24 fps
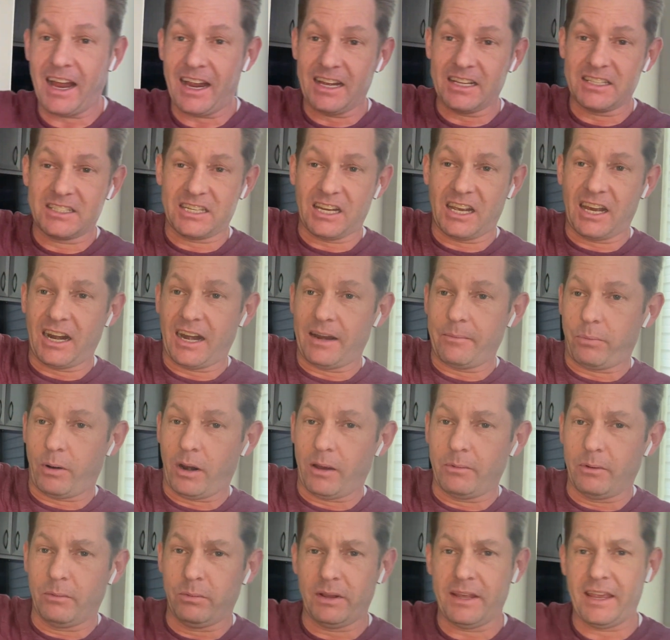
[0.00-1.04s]
a ton. I
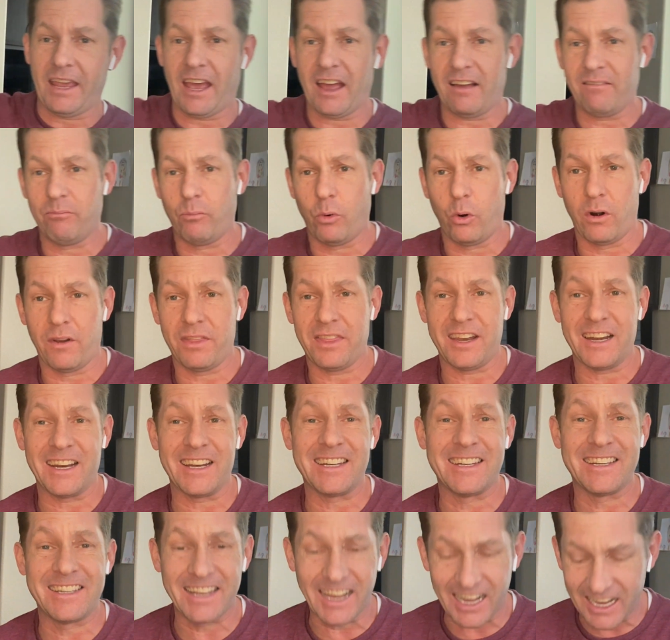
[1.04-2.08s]
probably have more than a
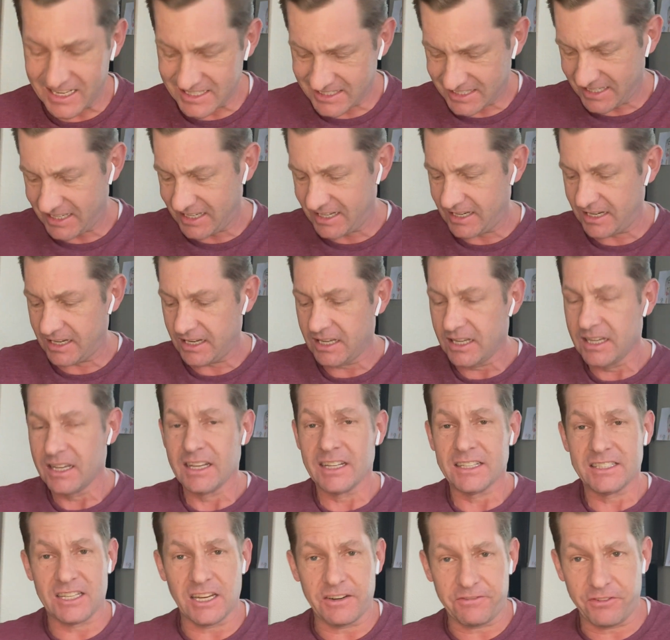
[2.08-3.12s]
dozen
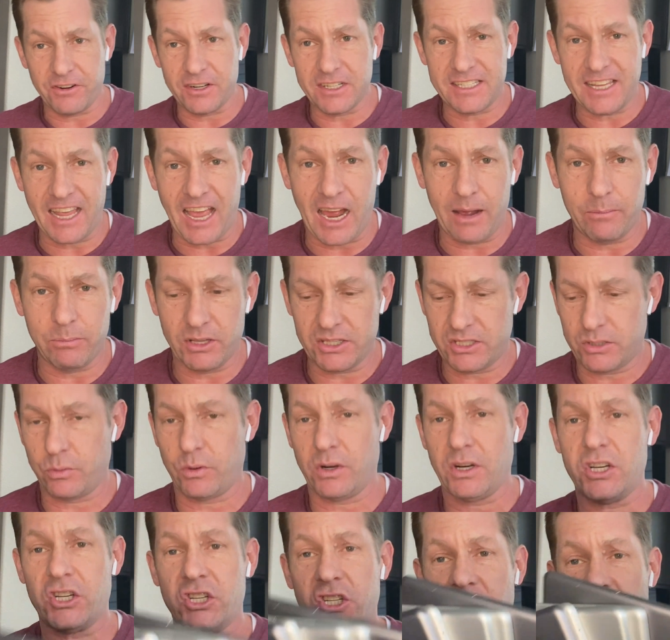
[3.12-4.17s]
different tablets. We're
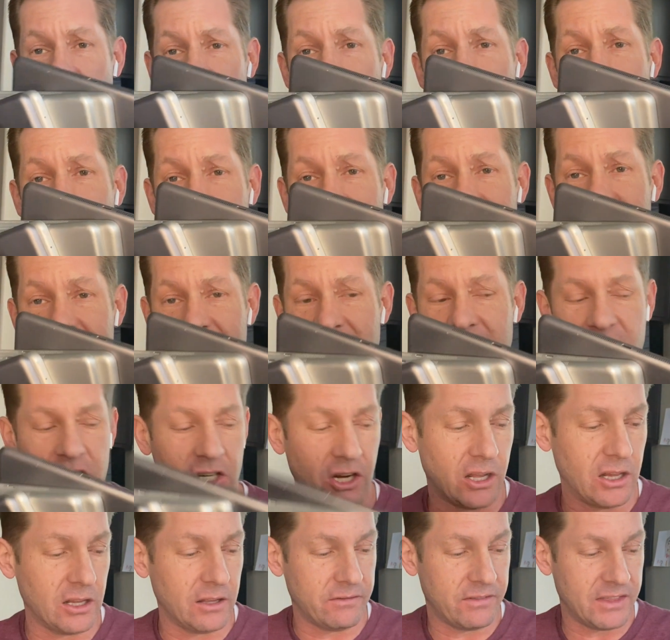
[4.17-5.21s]
gonna show you how to ditch
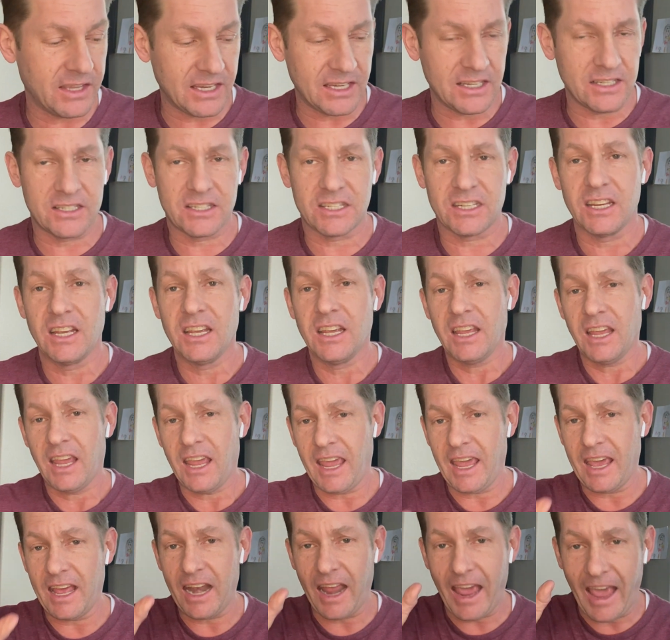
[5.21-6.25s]
all of these
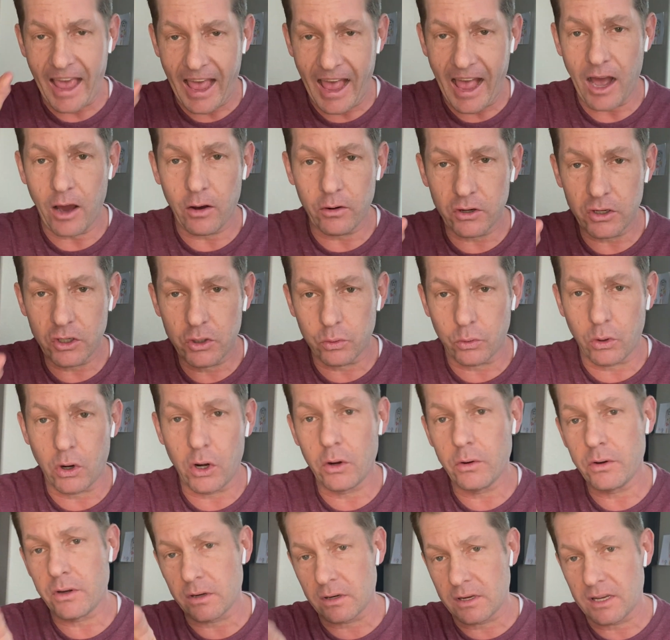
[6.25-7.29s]
and how to grow
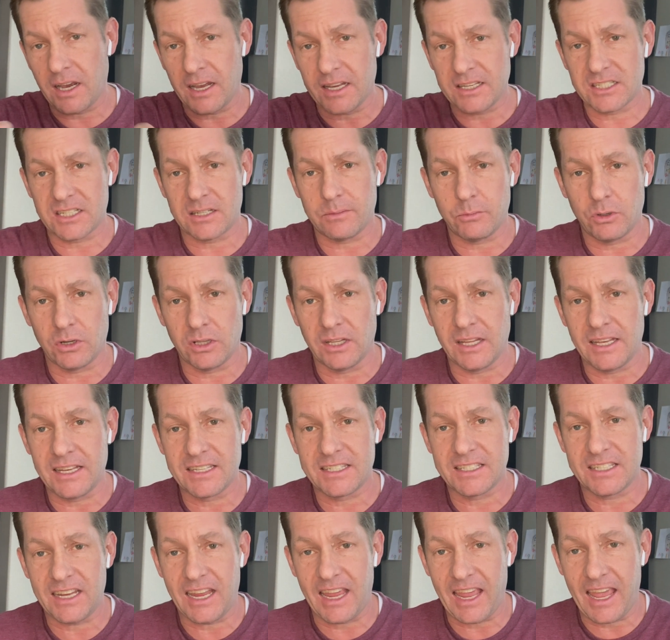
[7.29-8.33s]
your customer
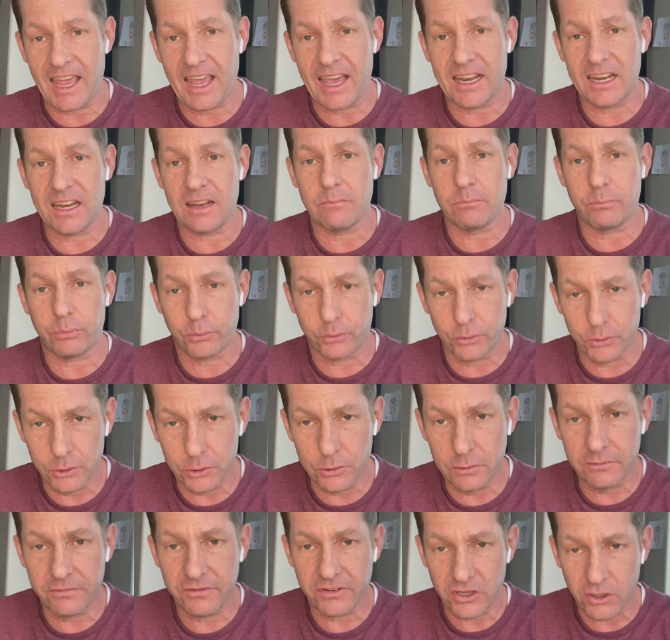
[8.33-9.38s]
list and
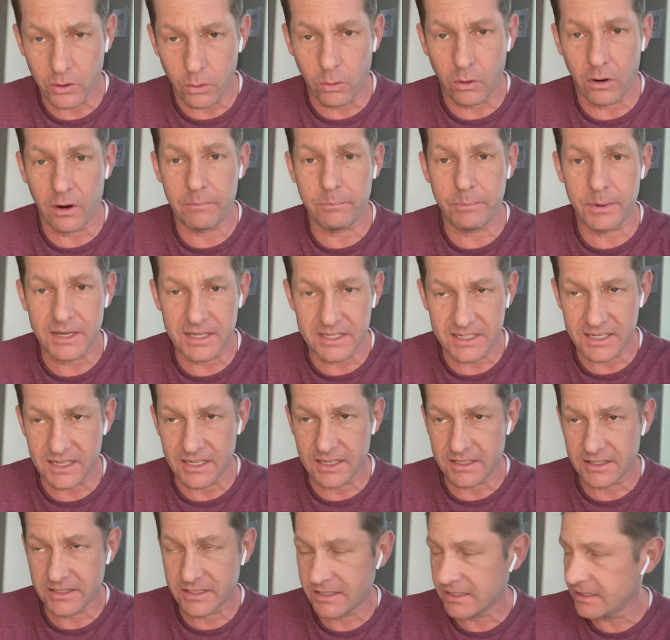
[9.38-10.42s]
improve your business.